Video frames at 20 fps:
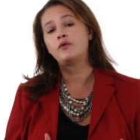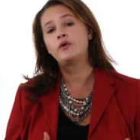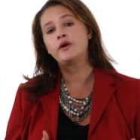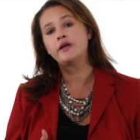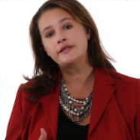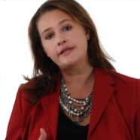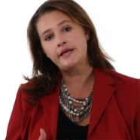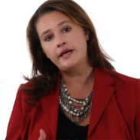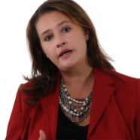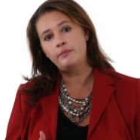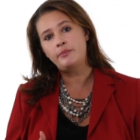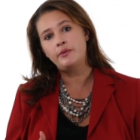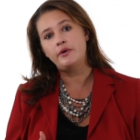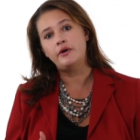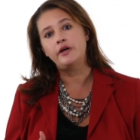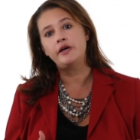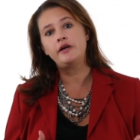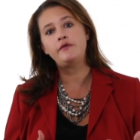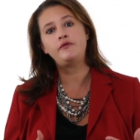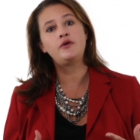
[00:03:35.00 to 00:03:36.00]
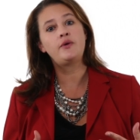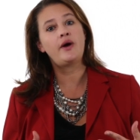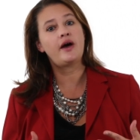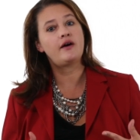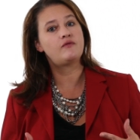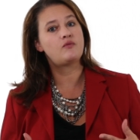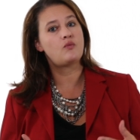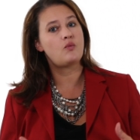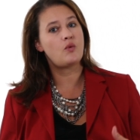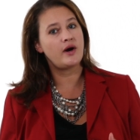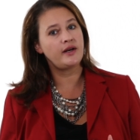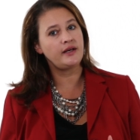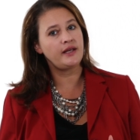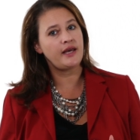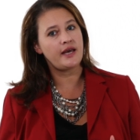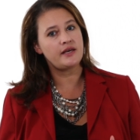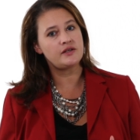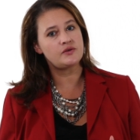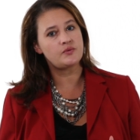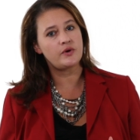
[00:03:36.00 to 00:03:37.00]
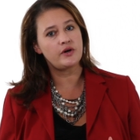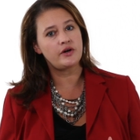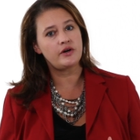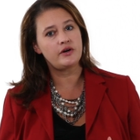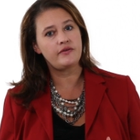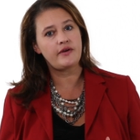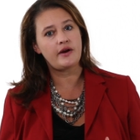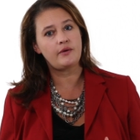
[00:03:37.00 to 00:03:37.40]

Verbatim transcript: For example, if you have one caseworker